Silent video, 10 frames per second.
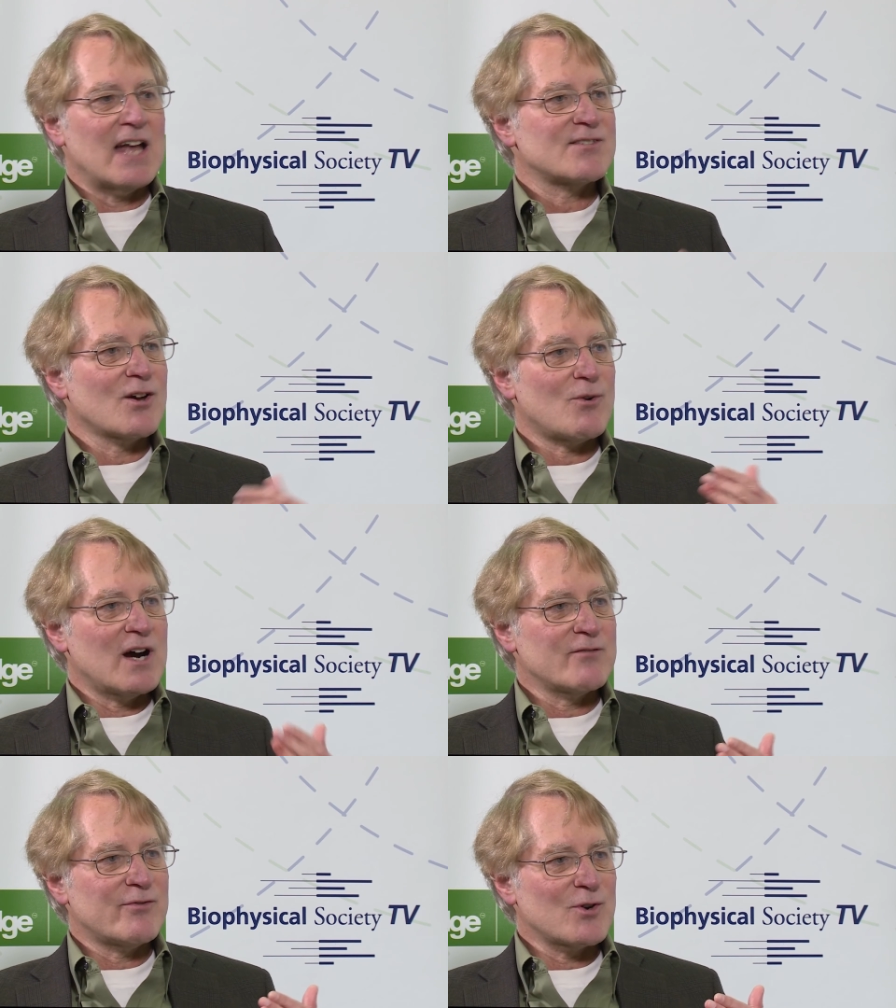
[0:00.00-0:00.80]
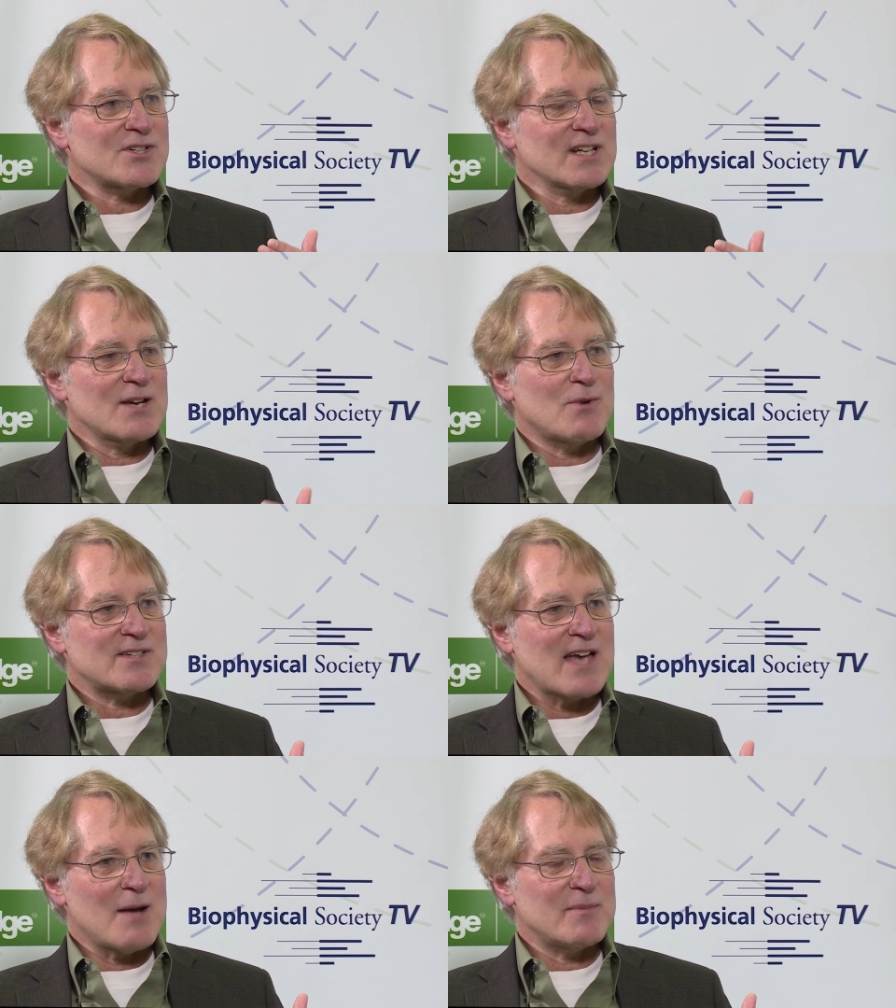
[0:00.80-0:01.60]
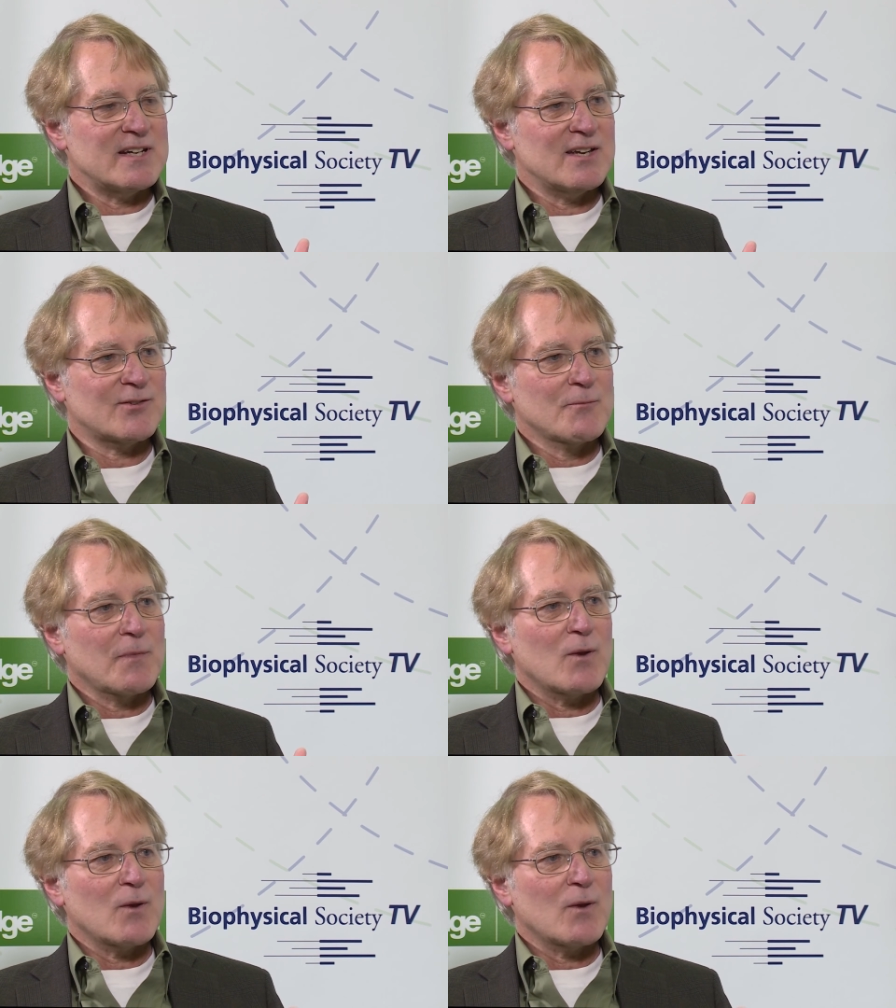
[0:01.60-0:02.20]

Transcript: And so unfortunately what's happened is